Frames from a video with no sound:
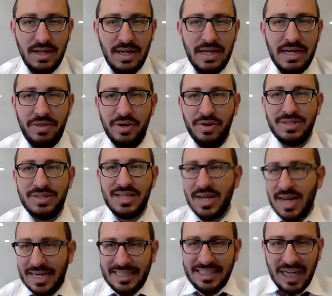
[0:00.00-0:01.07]
Now, there is an
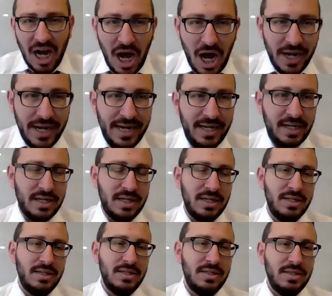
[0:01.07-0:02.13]
iconic
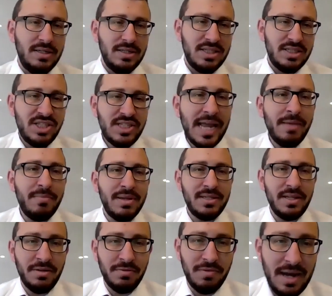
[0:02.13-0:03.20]
statement in
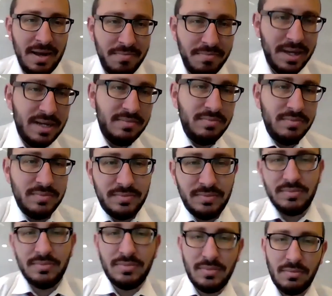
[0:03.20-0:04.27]
the Rambam
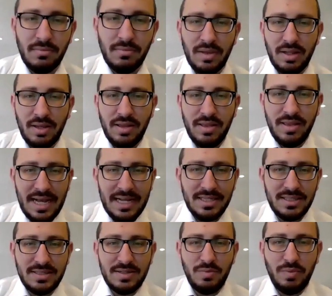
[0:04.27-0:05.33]
that
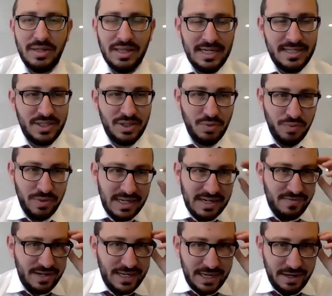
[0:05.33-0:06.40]
we like to read
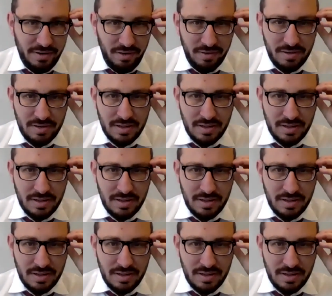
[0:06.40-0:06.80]
every year,